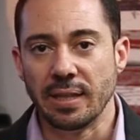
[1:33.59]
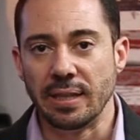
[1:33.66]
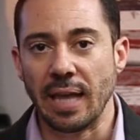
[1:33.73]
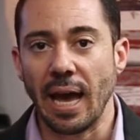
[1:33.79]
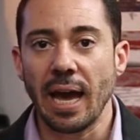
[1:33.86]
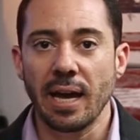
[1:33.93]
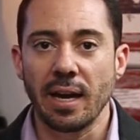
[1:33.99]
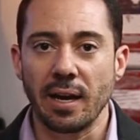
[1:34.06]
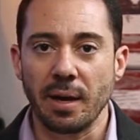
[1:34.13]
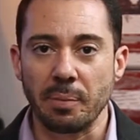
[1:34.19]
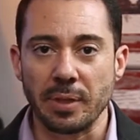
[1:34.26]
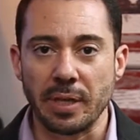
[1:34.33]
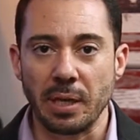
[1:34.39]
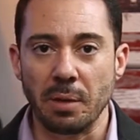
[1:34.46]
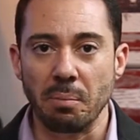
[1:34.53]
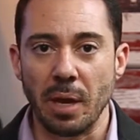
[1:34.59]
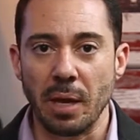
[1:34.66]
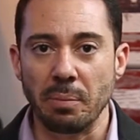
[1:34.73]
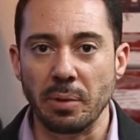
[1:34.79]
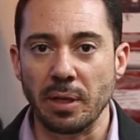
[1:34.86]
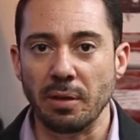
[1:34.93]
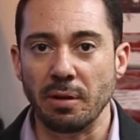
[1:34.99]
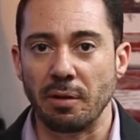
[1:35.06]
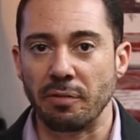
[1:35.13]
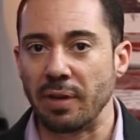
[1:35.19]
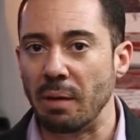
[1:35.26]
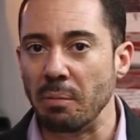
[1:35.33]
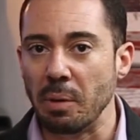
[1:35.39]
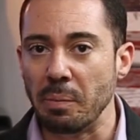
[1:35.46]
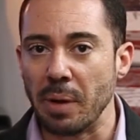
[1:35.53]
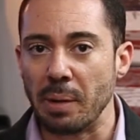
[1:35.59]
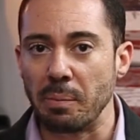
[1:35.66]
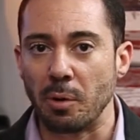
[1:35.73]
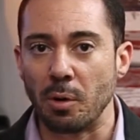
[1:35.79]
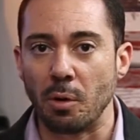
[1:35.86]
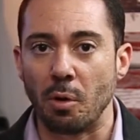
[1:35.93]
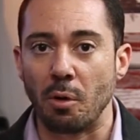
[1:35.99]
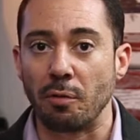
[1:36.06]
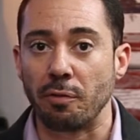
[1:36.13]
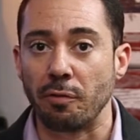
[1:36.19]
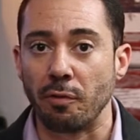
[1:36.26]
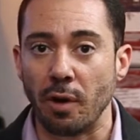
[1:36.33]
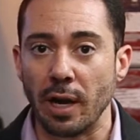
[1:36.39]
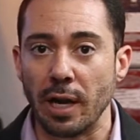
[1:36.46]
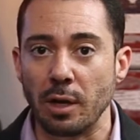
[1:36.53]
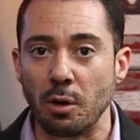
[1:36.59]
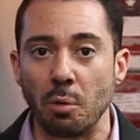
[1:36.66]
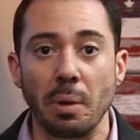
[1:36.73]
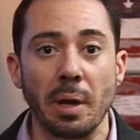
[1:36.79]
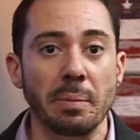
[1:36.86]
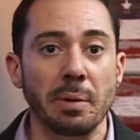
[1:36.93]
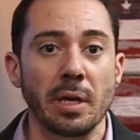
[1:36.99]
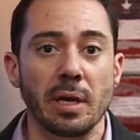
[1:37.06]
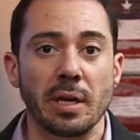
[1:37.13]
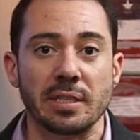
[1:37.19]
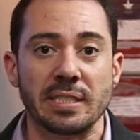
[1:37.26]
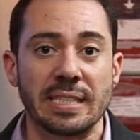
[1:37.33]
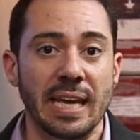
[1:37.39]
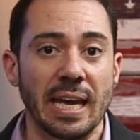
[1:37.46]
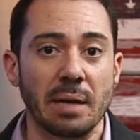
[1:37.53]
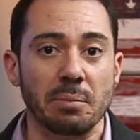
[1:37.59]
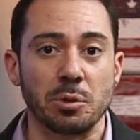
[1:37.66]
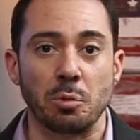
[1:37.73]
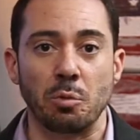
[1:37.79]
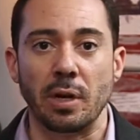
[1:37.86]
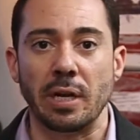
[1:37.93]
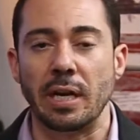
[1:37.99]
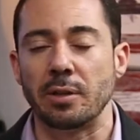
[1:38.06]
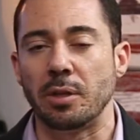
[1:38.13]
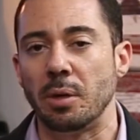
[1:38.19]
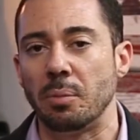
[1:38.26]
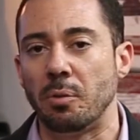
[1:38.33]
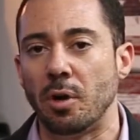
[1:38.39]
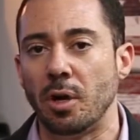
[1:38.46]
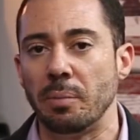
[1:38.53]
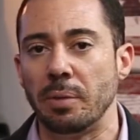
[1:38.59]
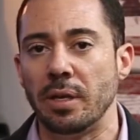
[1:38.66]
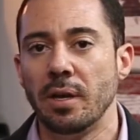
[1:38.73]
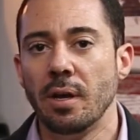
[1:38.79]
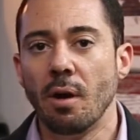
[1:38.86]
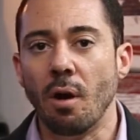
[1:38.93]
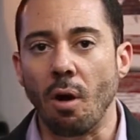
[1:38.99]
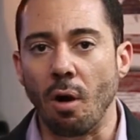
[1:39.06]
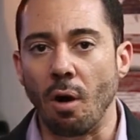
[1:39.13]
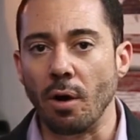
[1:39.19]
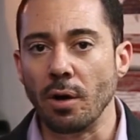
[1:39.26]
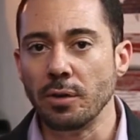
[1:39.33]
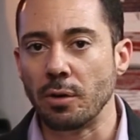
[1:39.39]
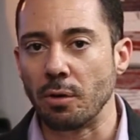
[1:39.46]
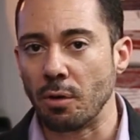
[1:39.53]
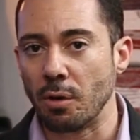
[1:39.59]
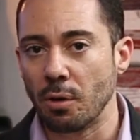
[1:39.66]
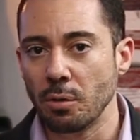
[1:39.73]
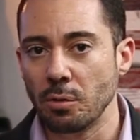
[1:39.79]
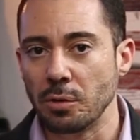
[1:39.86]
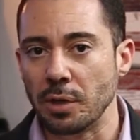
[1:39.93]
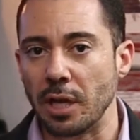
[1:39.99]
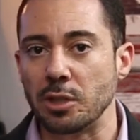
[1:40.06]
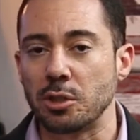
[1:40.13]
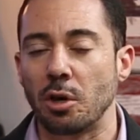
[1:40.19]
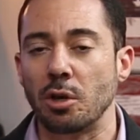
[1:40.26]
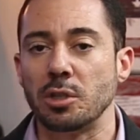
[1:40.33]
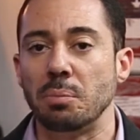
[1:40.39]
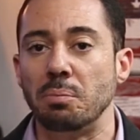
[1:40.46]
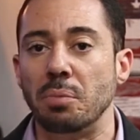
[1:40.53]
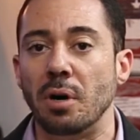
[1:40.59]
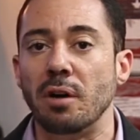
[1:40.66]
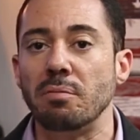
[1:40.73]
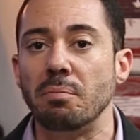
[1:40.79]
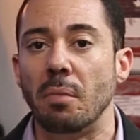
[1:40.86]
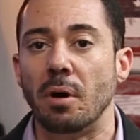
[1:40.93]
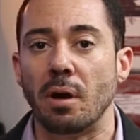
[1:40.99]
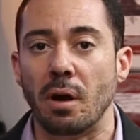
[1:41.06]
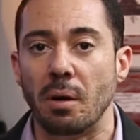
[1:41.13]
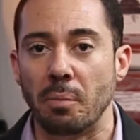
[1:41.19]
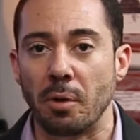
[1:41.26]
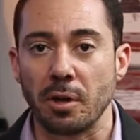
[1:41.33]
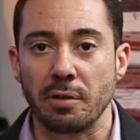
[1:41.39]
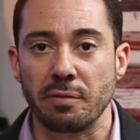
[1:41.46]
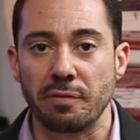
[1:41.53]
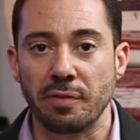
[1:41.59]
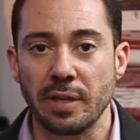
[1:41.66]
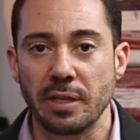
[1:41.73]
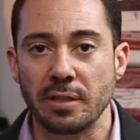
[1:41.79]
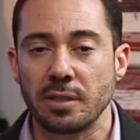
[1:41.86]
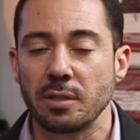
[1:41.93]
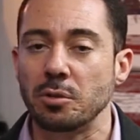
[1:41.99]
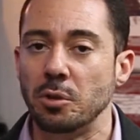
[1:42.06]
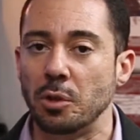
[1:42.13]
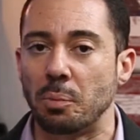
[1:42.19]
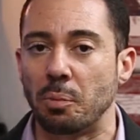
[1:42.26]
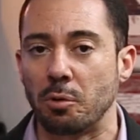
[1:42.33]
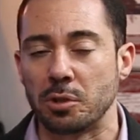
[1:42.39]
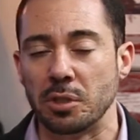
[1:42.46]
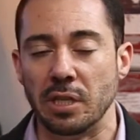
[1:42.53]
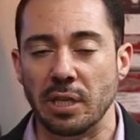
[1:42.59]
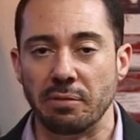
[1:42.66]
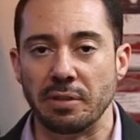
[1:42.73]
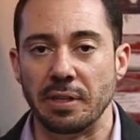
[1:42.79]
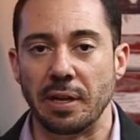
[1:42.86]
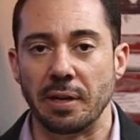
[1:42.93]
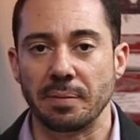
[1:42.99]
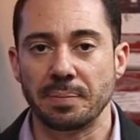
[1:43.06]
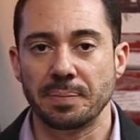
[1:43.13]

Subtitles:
That applicant may be a family member or a friend, or maybe a scam to rent out the apartment on their own and charge above market fees to the person living there.